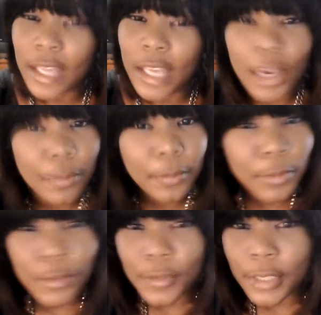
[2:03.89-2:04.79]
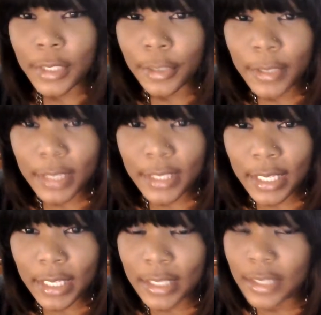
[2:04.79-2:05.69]
I hope you do good on your
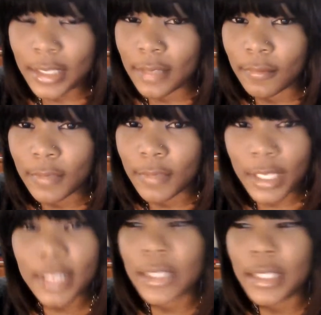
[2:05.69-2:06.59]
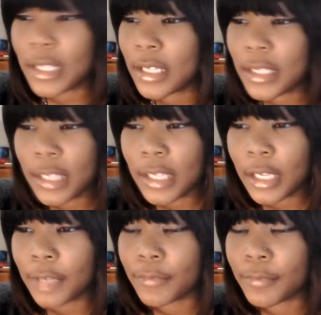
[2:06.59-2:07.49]
tests and
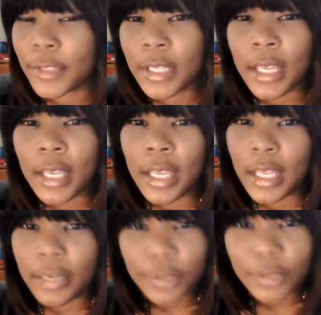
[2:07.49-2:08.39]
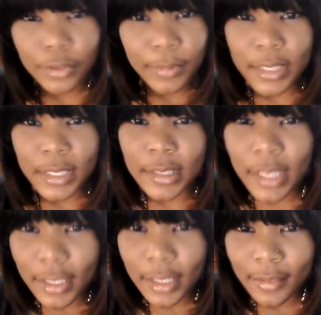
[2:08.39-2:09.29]
exams. And I wish you the best of
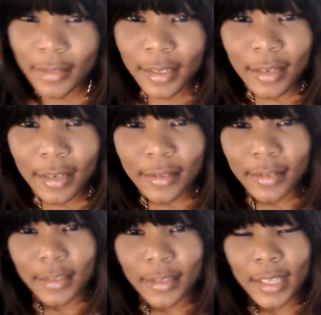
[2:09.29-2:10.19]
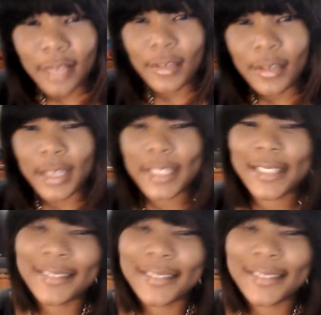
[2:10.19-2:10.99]
luck. Good day, you guys.